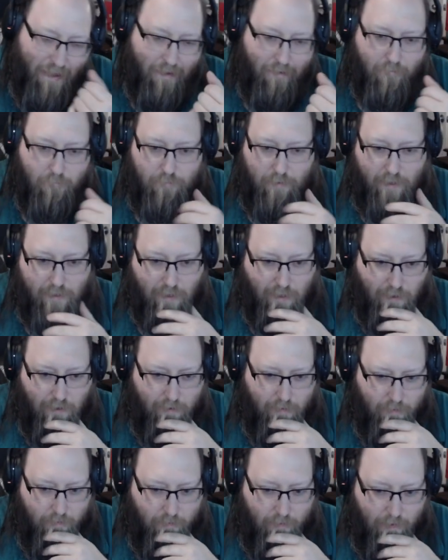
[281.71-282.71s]
But
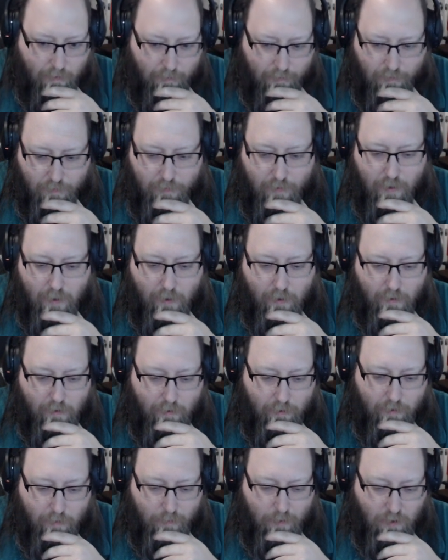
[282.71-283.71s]
so I went from there and
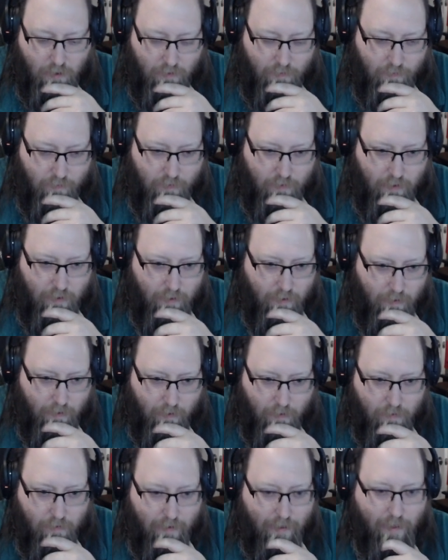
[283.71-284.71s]
learned a bunch of
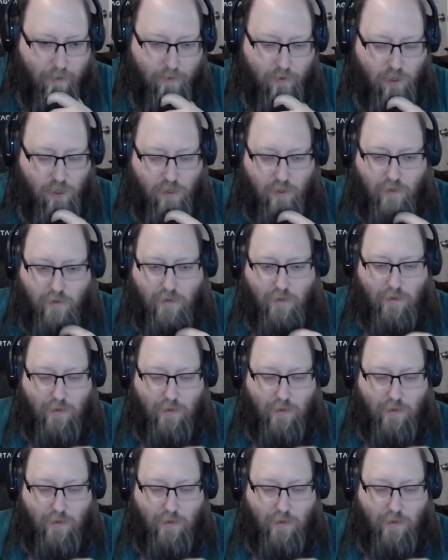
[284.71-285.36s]
other languages.